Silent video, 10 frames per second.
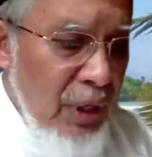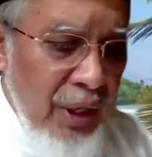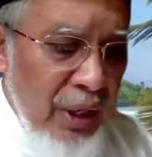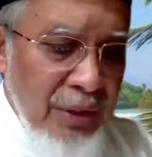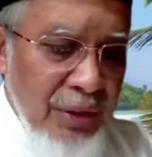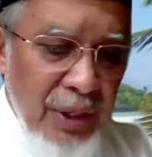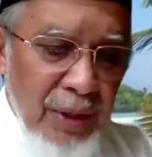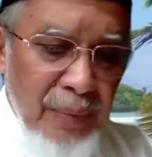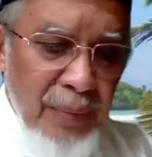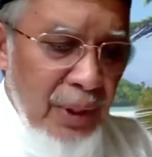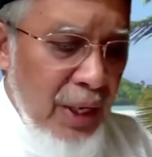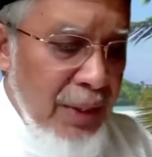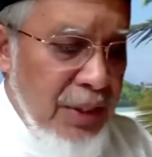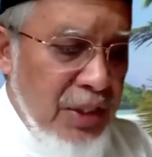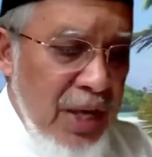And
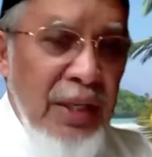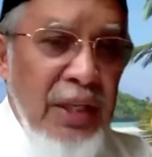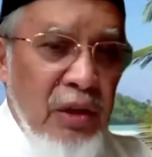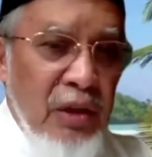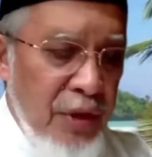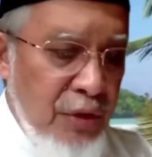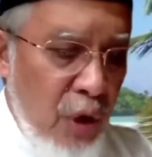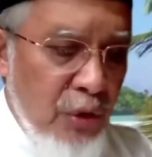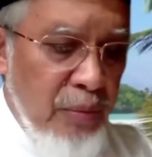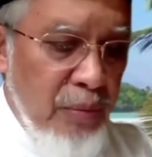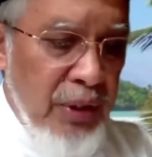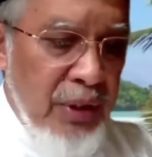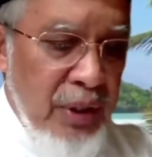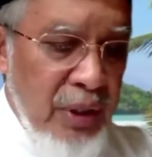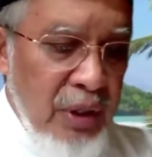the signing of the
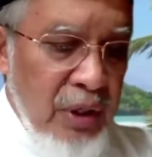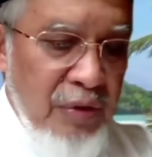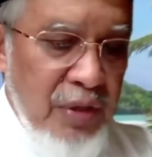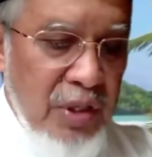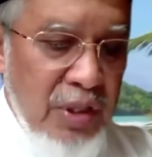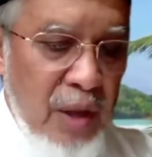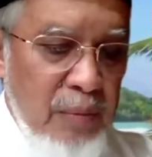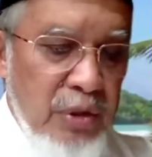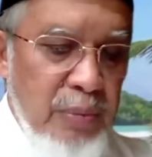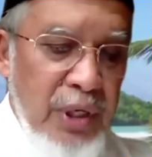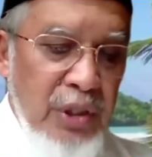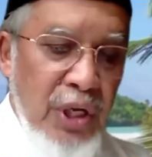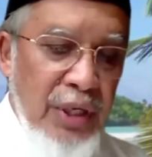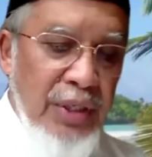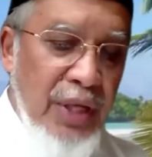document of its establishment in
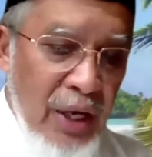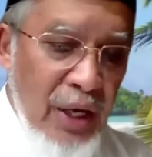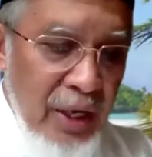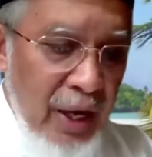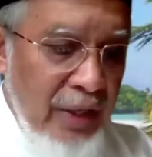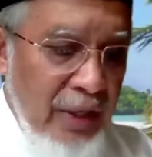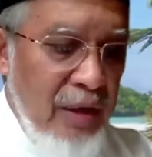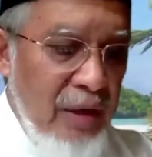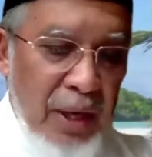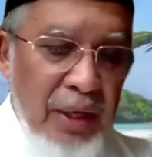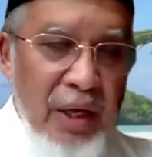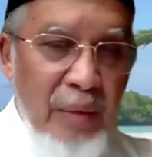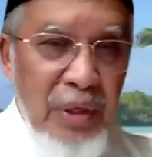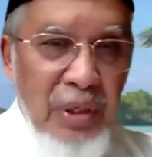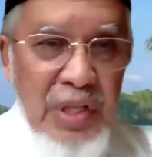Jeddah and in
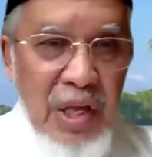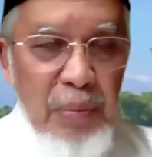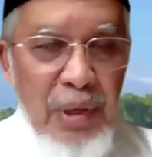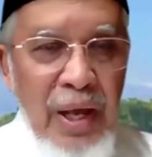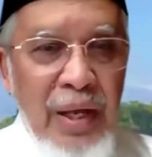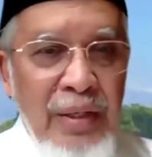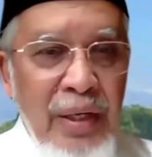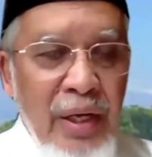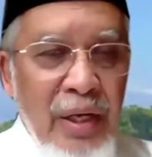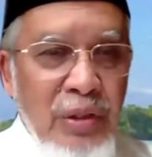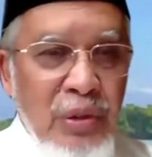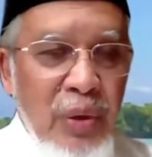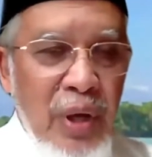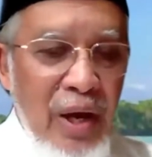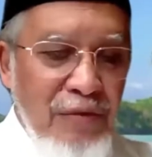Mecca, because they plan
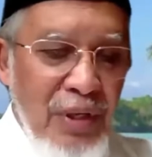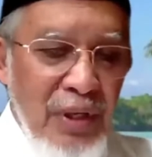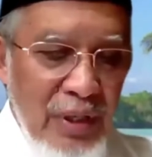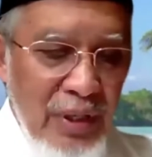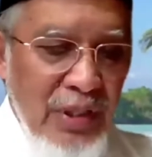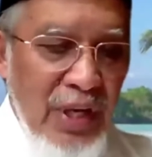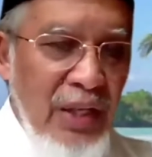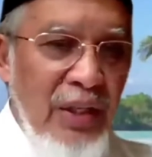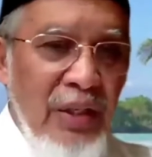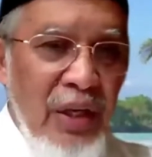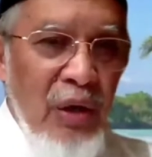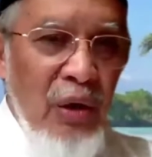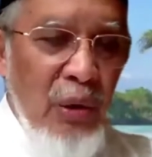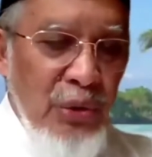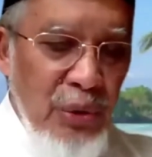to have the signing
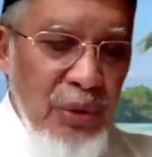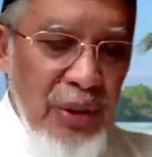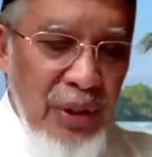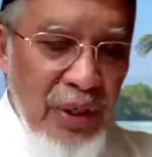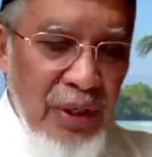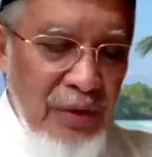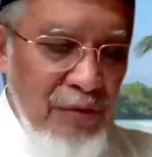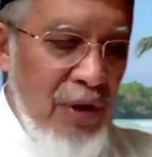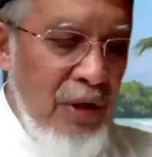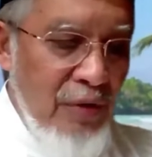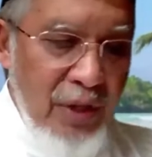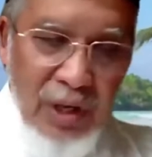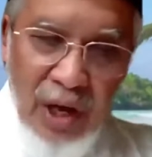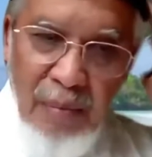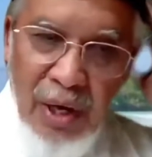also in front of the
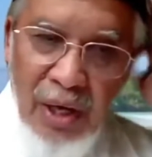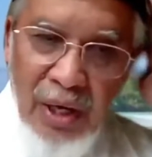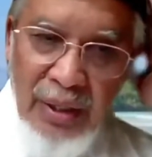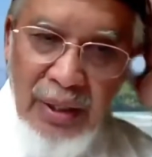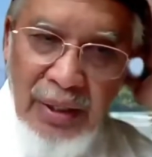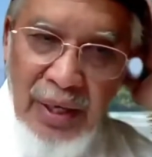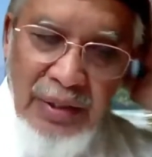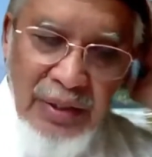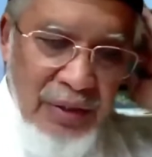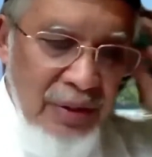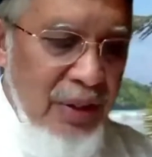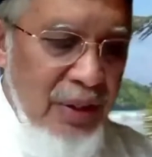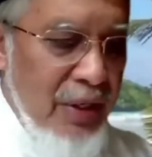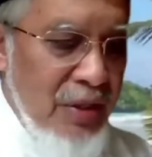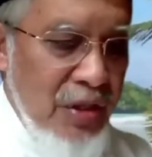Kaaba in
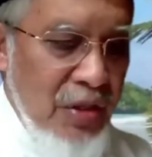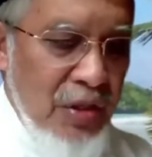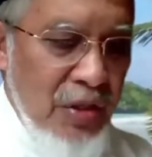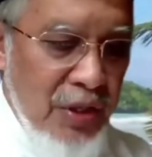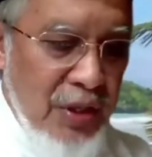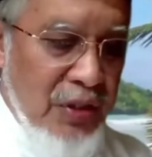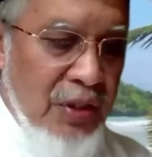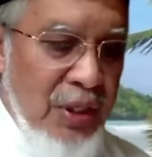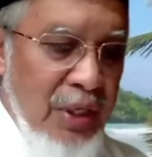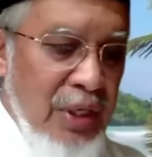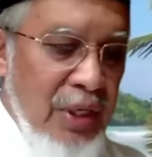1966.